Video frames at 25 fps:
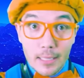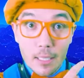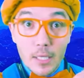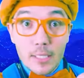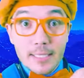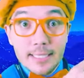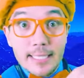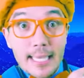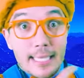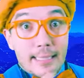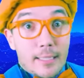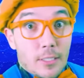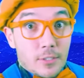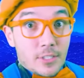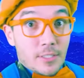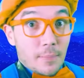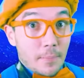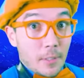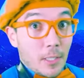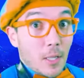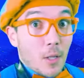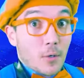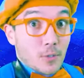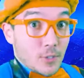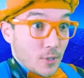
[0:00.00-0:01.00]
Looks like there's
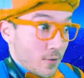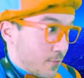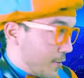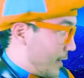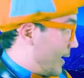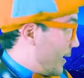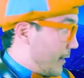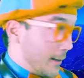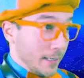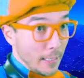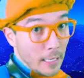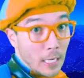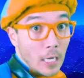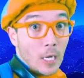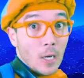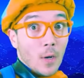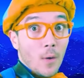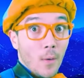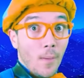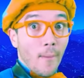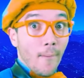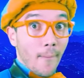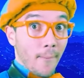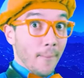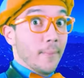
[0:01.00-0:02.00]
some clothes over here.
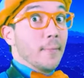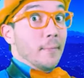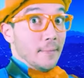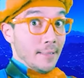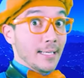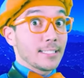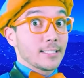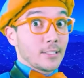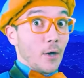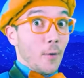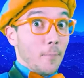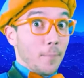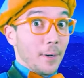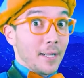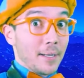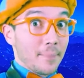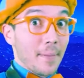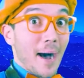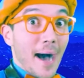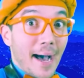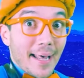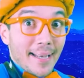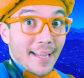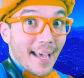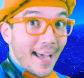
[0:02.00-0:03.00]
Let's go put
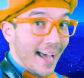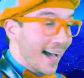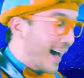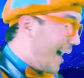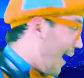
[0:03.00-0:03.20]
them on.